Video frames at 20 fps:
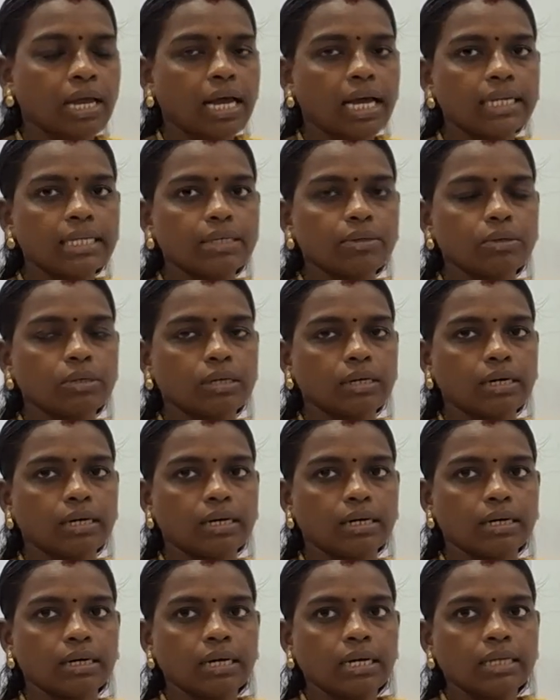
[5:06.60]
and
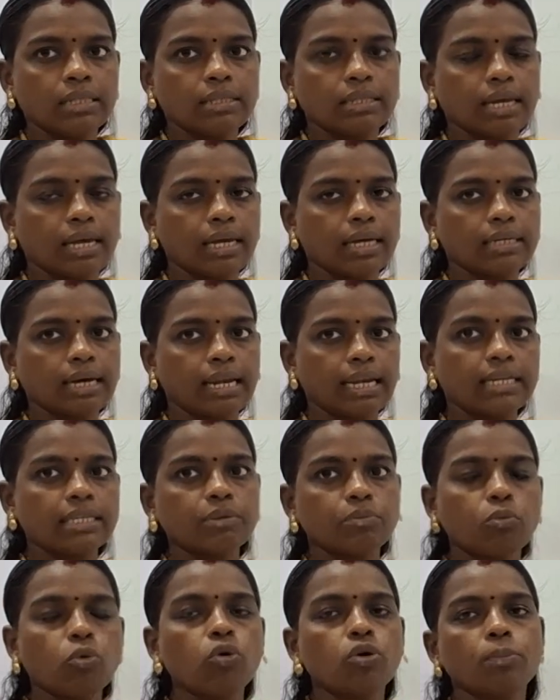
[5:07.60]
they
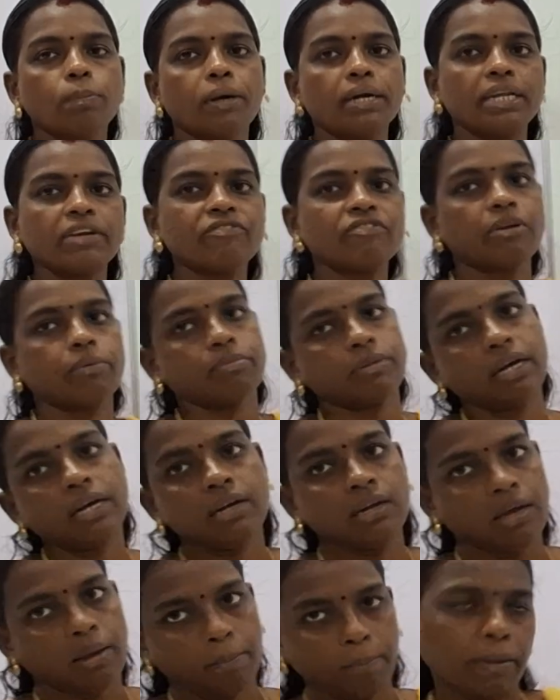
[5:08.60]
collect more money from the
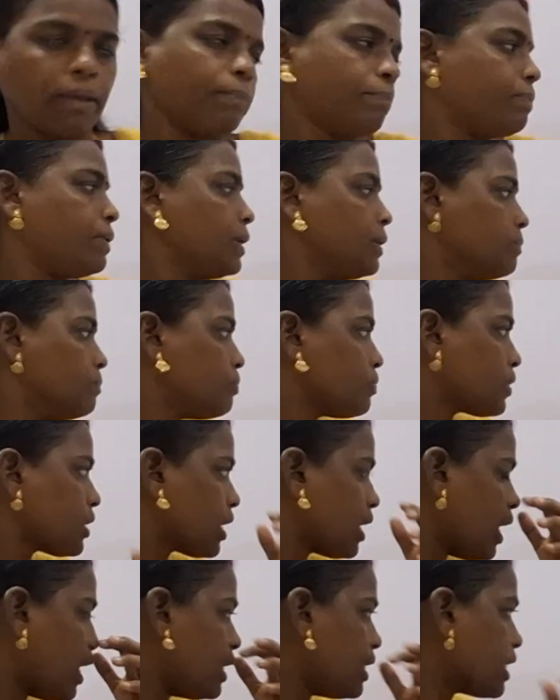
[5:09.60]
people.
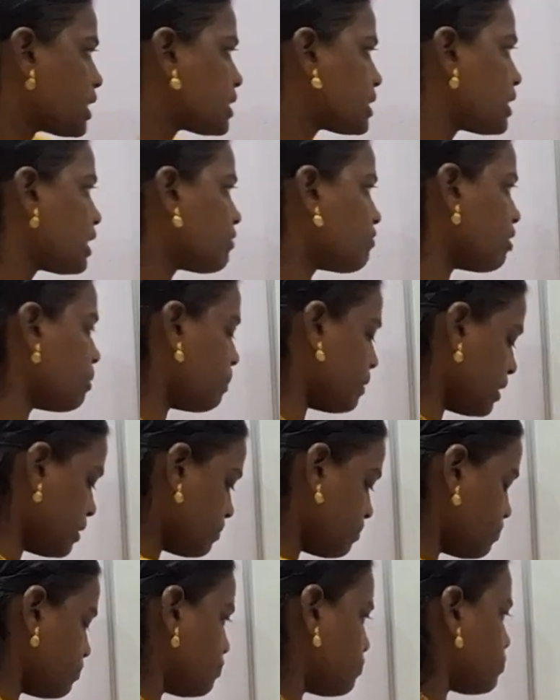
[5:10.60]
And next thing will
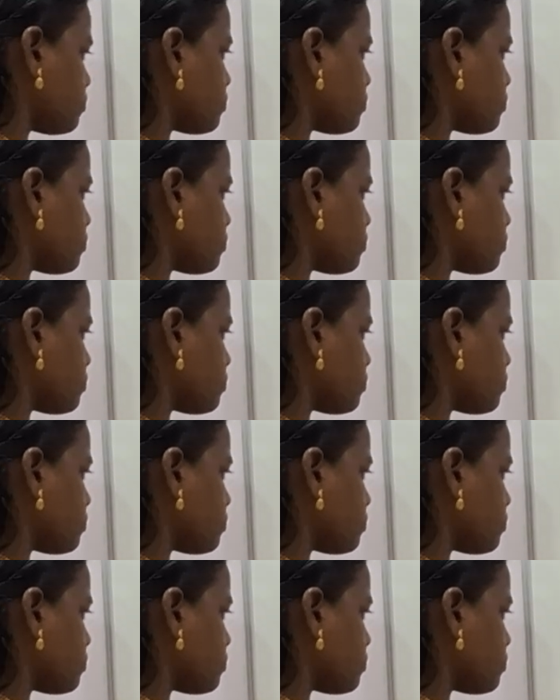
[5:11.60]
be